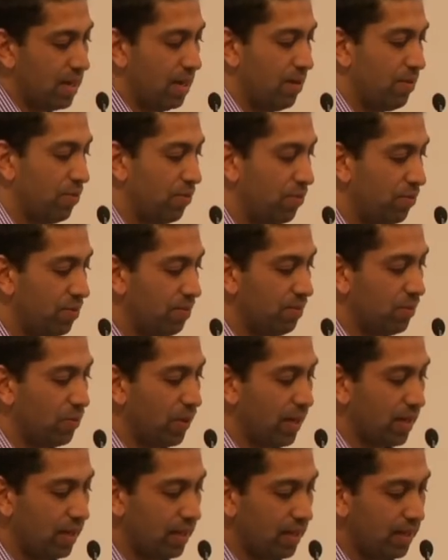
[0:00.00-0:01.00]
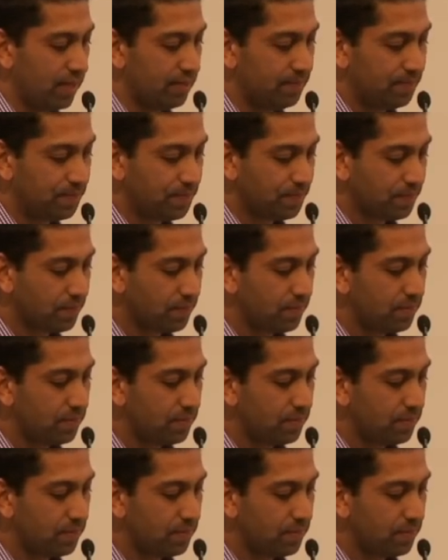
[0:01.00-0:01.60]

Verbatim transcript: go through them quickly.